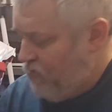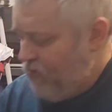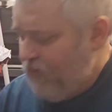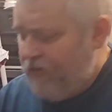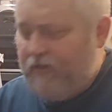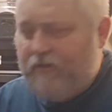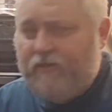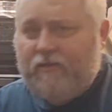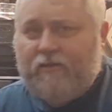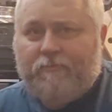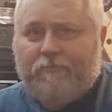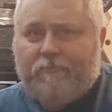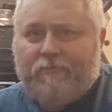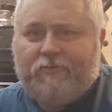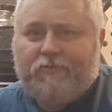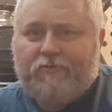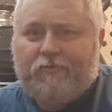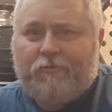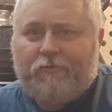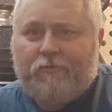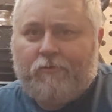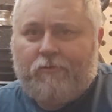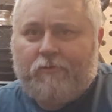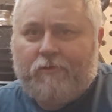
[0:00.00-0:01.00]
try to keep this
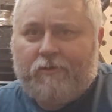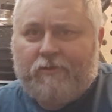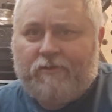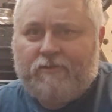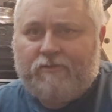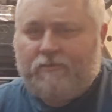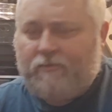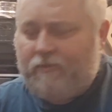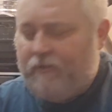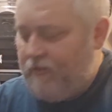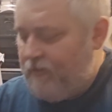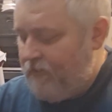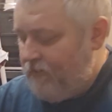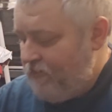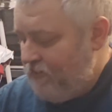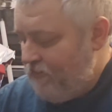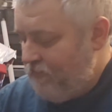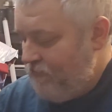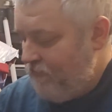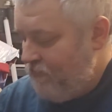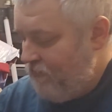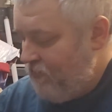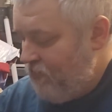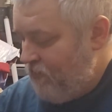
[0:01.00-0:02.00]
organized lately.
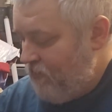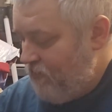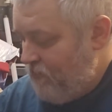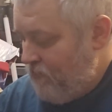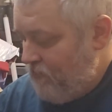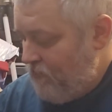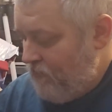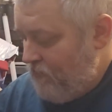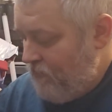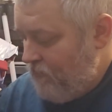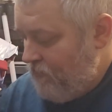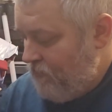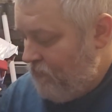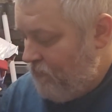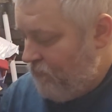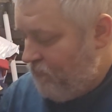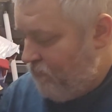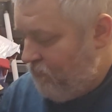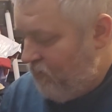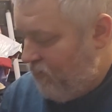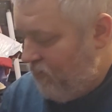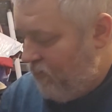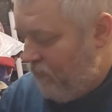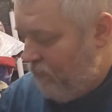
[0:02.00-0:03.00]

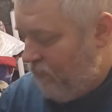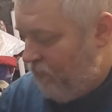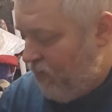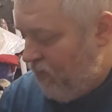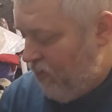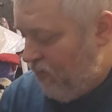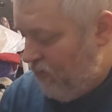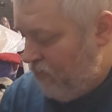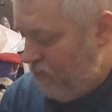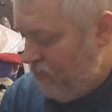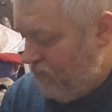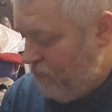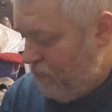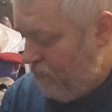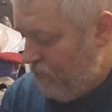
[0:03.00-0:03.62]
Getting way too